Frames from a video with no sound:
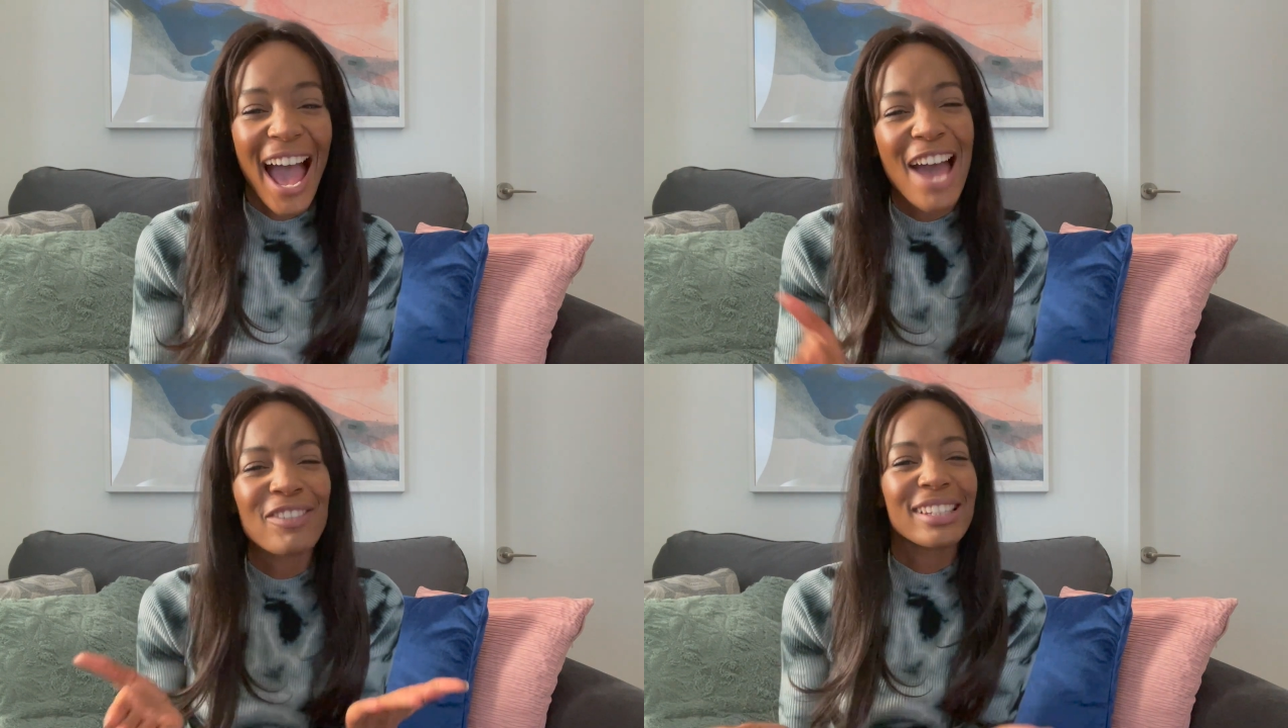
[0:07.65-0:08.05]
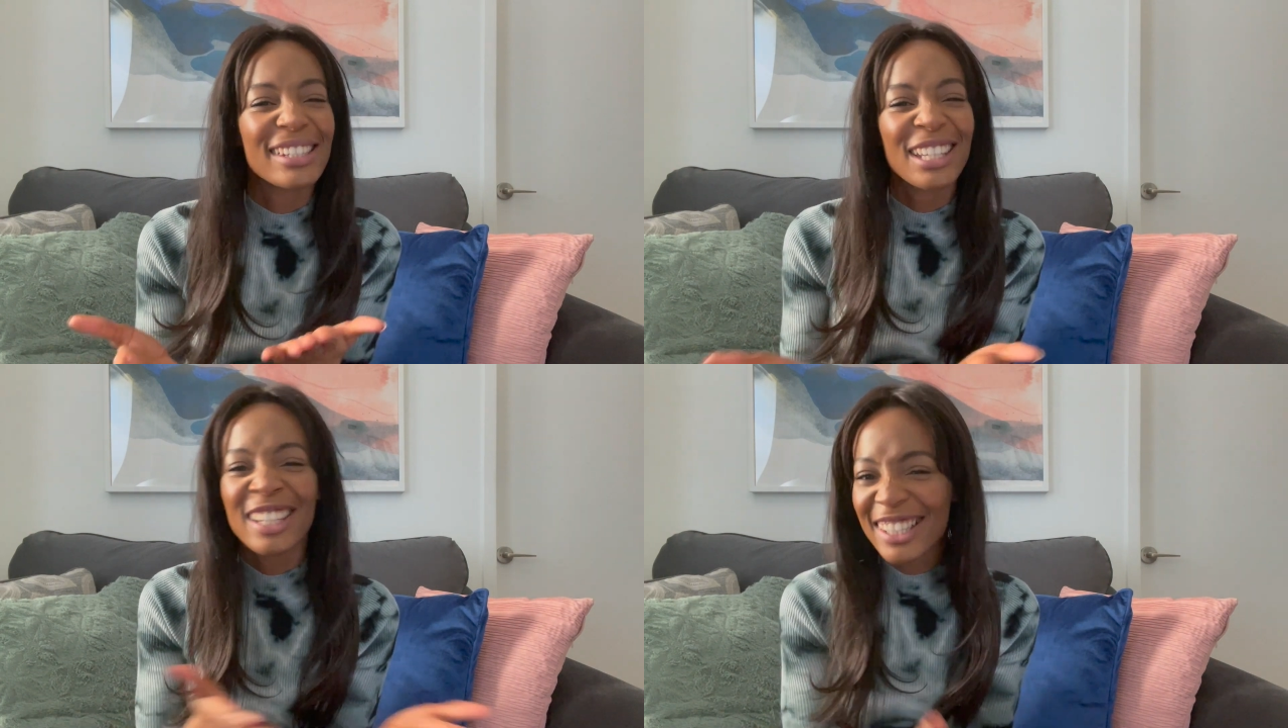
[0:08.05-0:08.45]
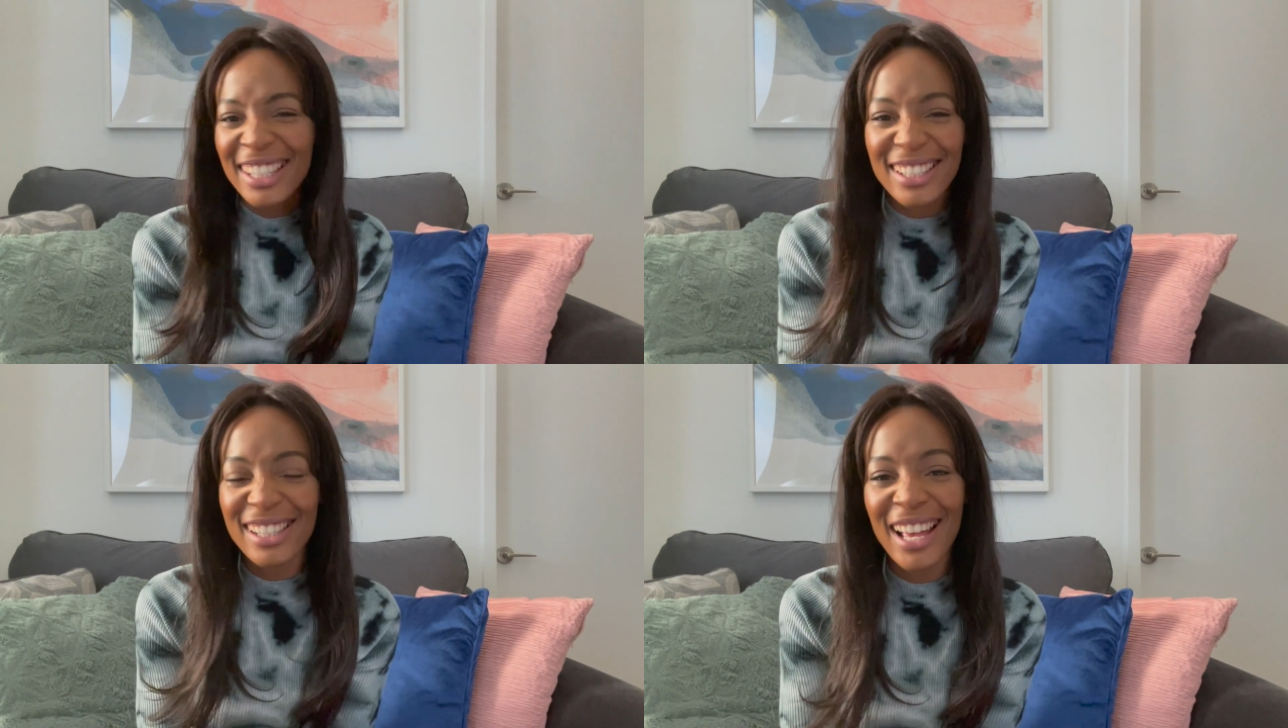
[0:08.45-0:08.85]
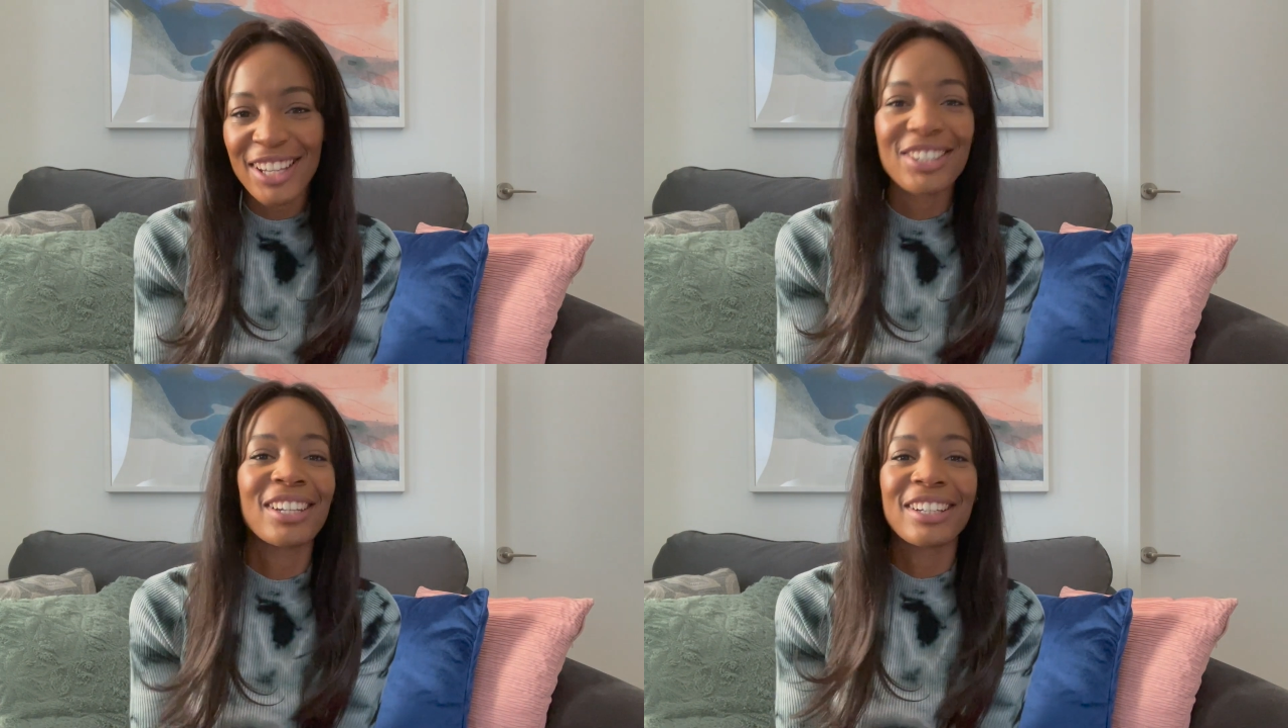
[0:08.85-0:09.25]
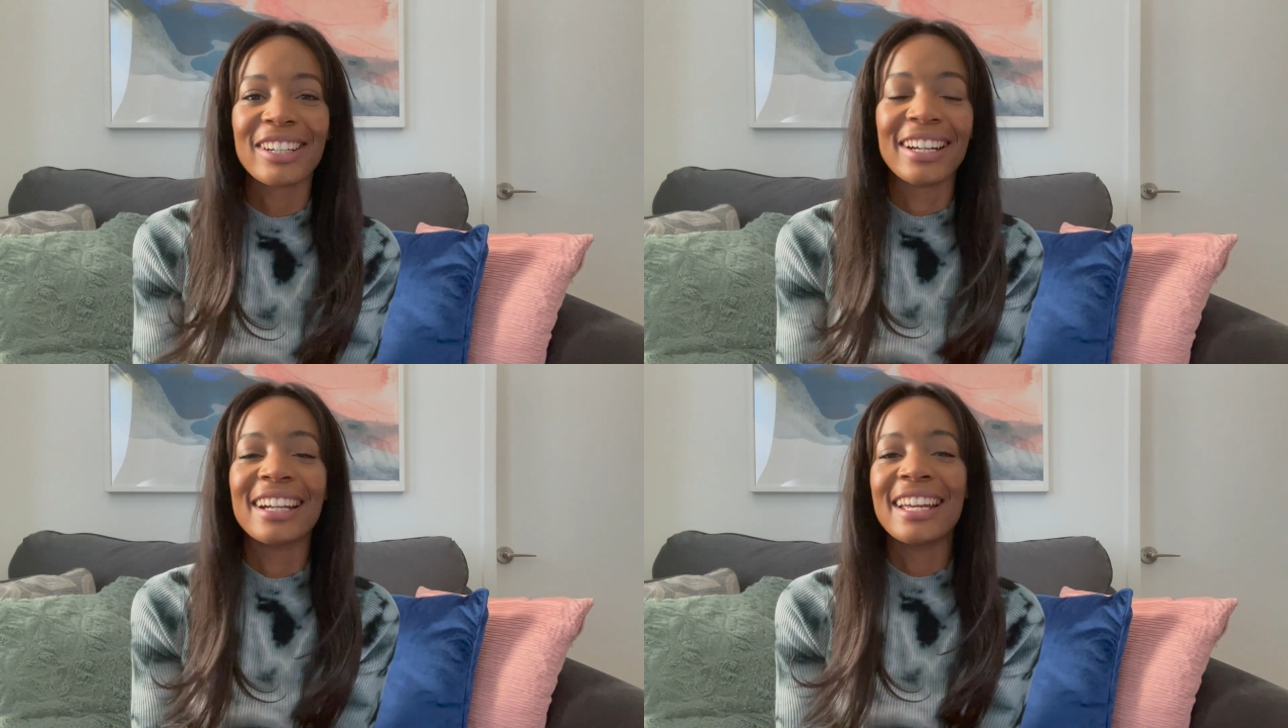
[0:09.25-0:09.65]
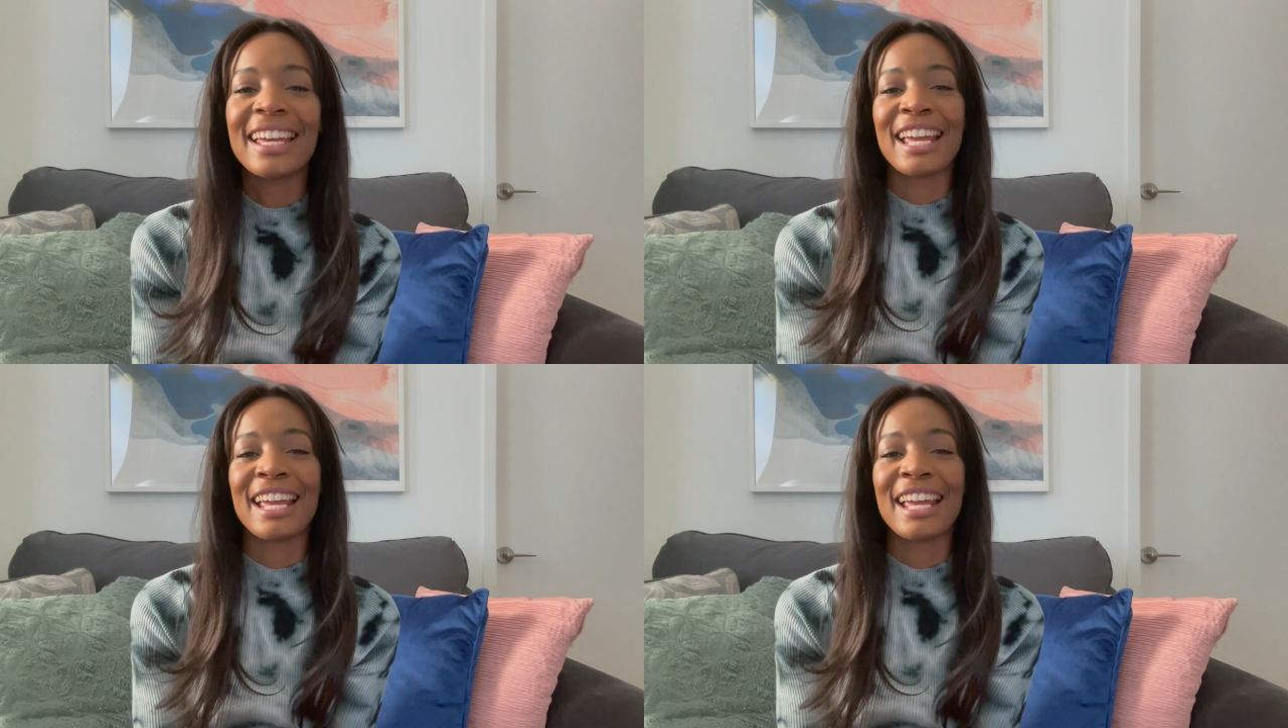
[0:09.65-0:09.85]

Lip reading: I haven't seen you since last year.